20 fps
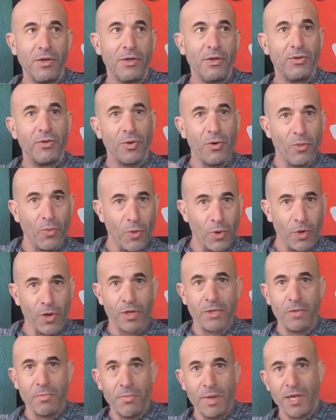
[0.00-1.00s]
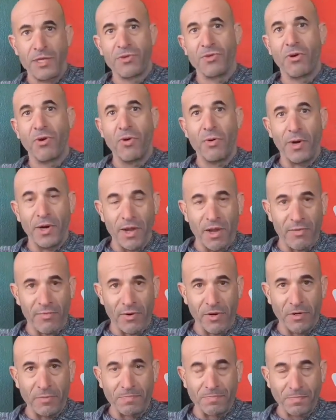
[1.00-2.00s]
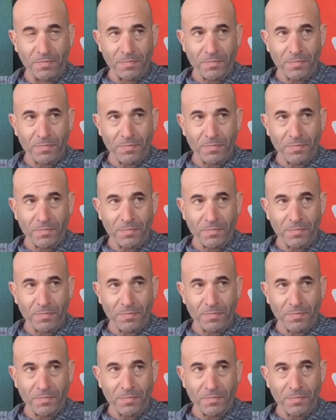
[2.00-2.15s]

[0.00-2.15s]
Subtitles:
to work, the metro, whatever,